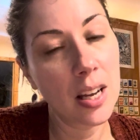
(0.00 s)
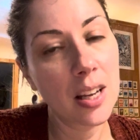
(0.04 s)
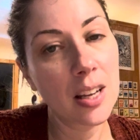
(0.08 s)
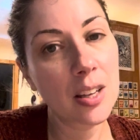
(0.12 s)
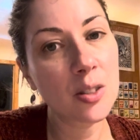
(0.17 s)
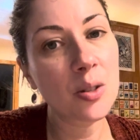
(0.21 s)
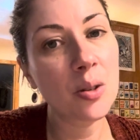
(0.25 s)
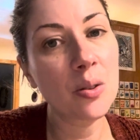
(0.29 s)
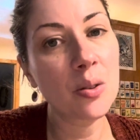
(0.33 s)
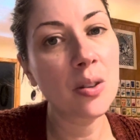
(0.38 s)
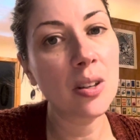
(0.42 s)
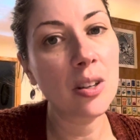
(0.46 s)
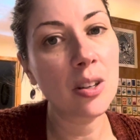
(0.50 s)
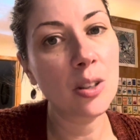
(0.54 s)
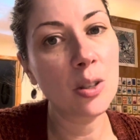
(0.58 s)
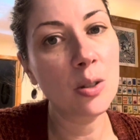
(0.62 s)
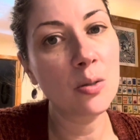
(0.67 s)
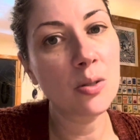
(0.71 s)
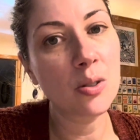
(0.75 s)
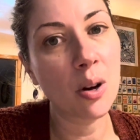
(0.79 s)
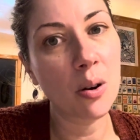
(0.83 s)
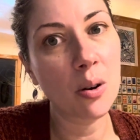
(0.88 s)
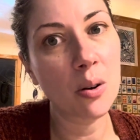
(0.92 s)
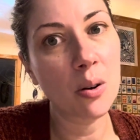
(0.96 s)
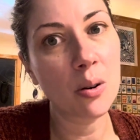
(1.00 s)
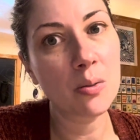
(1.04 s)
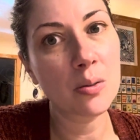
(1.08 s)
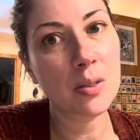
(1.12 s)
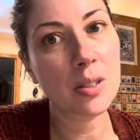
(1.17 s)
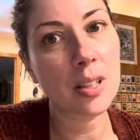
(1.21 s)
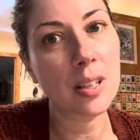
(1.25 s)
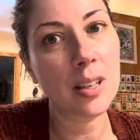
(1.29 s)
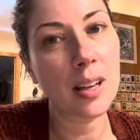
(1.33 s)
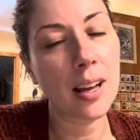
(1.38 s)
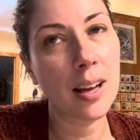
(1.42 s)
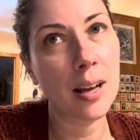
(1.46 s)
so that you
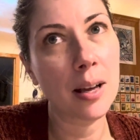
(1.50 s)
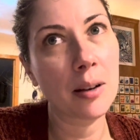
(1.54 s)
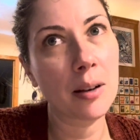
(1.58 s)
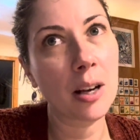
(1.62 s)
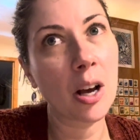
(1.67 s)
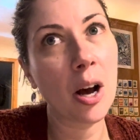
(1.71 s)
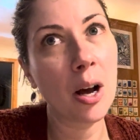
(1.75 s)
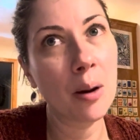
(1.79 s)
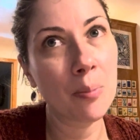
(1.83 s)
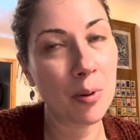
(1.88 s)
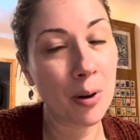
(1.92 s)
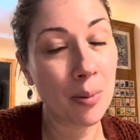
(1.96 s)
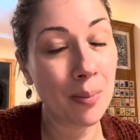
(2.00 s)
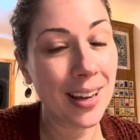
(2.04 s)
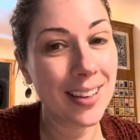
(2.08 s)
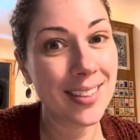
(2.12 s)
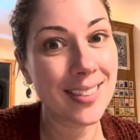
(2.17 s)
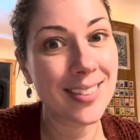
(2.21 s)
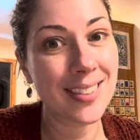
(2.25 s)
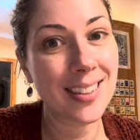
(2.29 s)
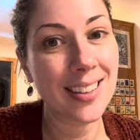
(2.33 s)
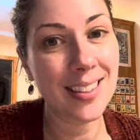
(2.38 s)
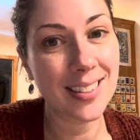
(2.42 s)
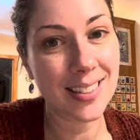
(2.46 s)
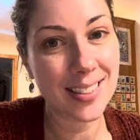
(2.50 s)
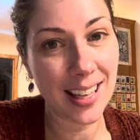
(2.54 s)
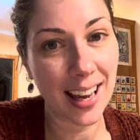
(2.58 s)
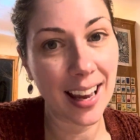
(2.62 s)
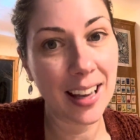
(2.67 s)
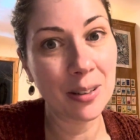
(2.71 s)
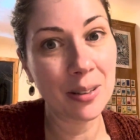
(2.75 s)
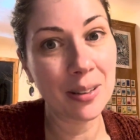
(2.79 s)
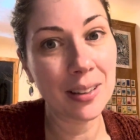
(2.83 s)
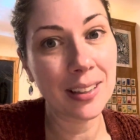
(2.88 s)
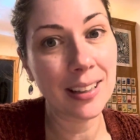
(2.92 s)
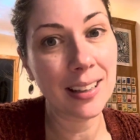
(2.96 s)
don't compromise the
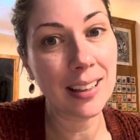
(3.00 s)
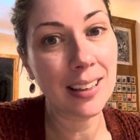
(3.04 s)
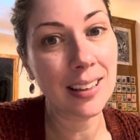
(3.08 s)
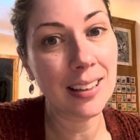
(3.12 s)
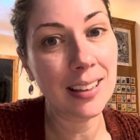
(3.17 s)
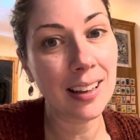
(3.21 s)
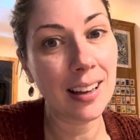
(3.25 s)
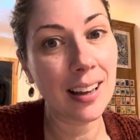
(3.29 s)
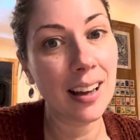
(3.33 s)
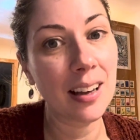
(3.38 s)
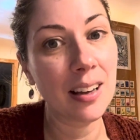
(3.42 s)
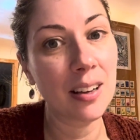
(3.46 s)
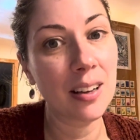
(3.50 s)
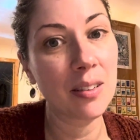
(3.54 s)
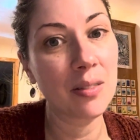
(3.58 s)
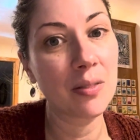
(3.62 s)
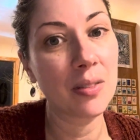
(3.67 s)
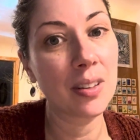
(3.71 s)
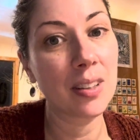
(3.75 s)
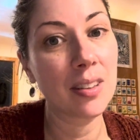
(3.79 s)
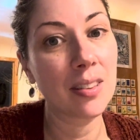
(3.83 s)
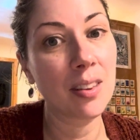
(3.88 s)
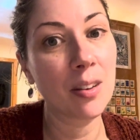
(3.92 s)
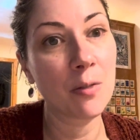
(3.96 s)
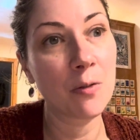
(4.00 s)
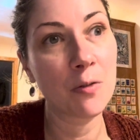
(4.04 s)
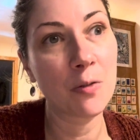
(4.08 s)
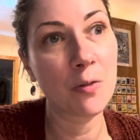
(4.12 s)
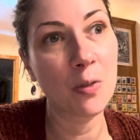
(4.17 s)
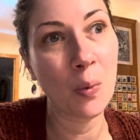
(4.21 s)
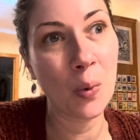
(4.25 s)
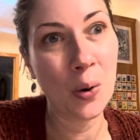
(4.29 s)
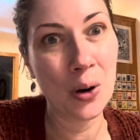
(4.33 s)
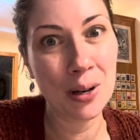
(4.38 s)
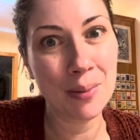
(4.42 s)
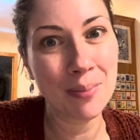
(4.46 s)
integrity of the
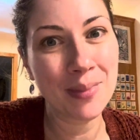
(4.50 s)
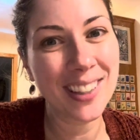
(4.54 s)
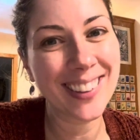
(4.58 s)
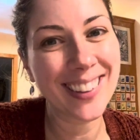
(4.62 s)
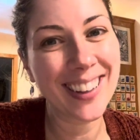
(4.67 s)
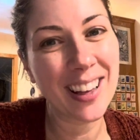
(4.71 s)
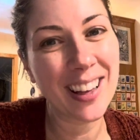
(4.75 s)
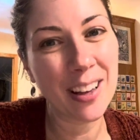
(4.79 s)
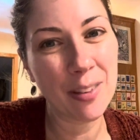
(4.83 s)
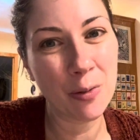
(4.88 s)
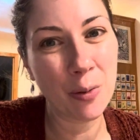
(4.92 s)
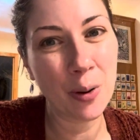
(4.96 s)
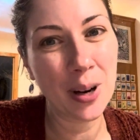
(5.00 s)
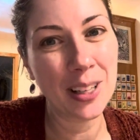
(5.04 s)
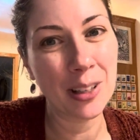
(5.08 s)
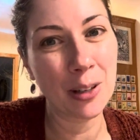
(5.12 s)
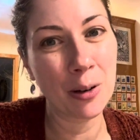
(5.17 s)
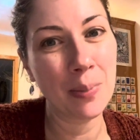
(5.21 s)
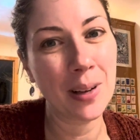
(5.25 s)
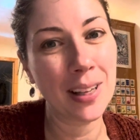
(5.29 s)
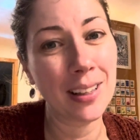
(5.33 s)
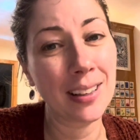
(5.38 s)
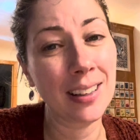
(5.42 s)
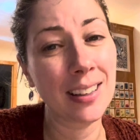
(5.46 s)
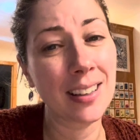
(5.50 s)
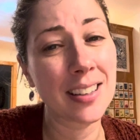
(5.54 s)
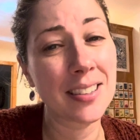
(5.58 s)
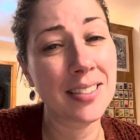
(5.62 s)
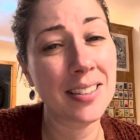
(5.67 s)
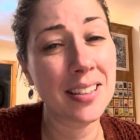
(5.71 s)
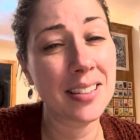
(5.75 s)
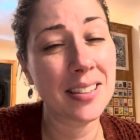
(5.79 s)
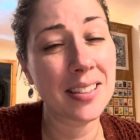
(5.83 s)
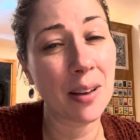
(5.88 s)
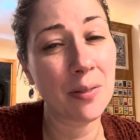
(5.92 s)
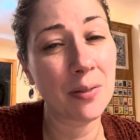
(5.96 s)
form of what you're baking, because
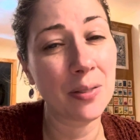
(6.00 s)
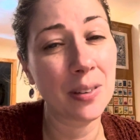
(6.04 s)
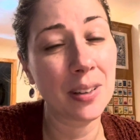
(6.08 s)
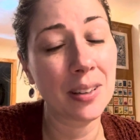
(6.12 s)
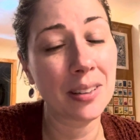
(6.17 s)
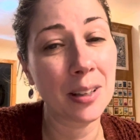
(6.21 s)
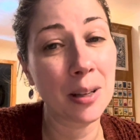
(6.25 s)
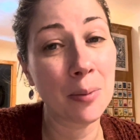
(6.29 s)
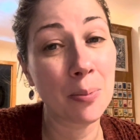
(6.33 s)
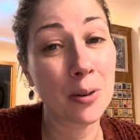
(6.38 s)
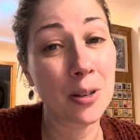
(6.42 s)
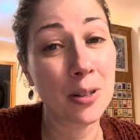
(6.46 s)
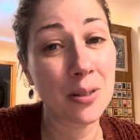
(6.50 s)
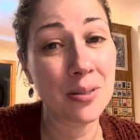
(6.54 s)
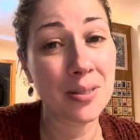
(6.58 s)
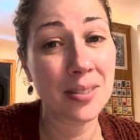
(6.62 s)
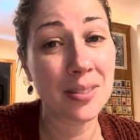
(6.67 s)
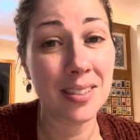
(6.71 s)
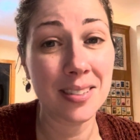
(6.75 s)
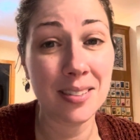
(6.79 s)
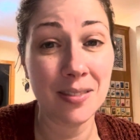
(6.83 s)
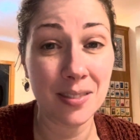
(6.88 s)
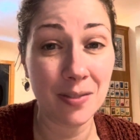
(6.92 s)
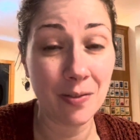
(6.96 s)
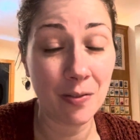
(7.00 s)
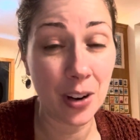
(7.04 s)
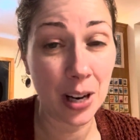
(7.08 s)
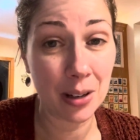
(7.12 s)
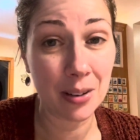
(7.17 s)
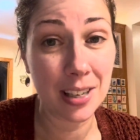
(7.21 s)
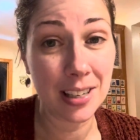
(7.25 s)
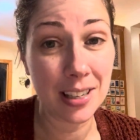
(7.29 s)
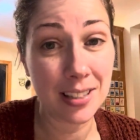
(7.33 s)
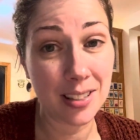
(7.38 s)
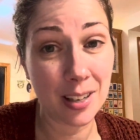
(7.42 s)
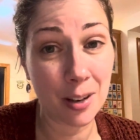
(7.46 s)
it definitely produced a
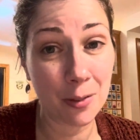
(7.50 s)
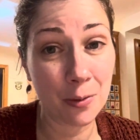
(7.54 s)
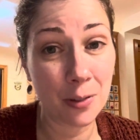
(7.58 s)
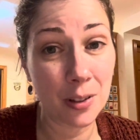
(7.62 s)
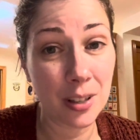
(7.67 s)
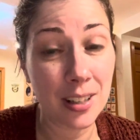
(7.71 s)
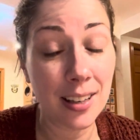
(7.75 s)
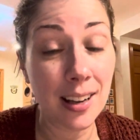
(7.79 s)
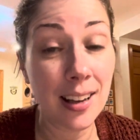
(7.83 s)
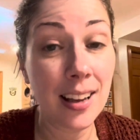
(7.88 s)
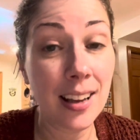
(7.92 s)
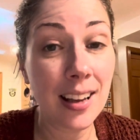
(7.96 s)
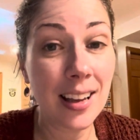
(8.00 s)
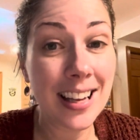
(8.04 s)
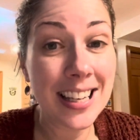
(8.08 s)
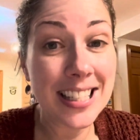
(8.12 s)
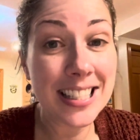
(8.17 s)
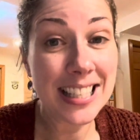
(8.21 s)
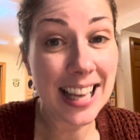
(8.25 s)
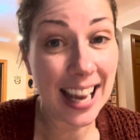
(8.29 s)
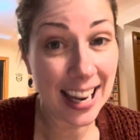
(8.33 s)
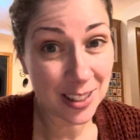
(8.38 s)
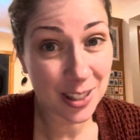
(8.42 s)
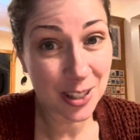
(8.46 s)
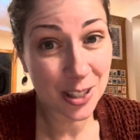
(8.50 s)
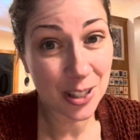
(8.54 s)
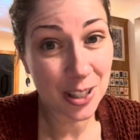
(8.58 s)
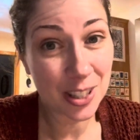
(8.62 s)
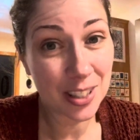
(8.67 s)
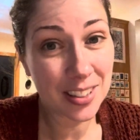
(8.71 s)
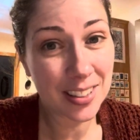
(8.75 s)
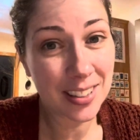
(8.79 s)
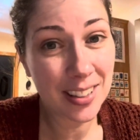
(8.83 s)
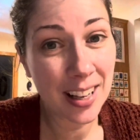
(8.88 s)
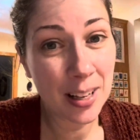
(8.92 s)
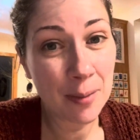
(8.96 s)
very different
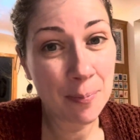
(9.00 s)
texture.